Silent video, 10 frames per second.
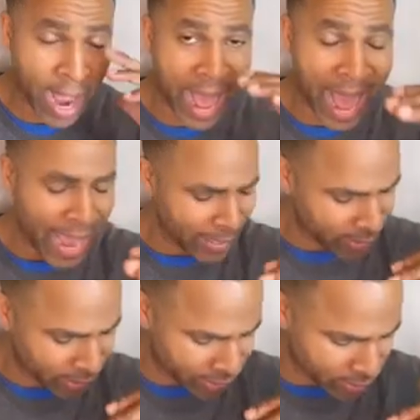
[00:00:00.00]

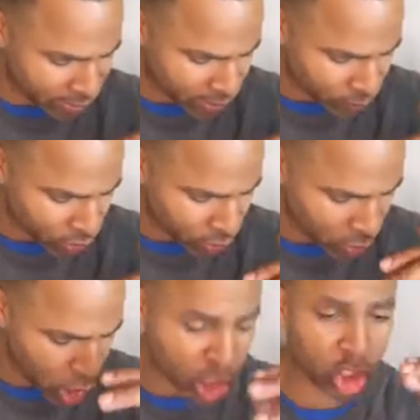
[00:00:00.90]
eyelids look
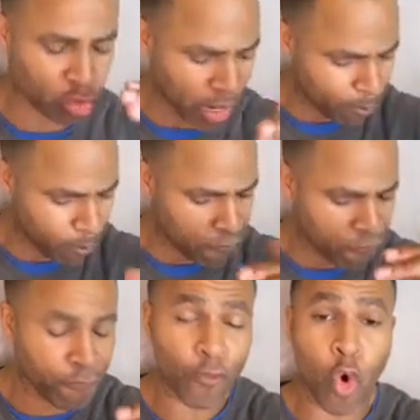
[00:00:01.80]
straight
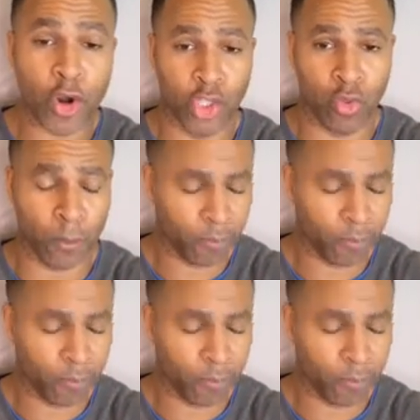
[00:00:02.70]
before you.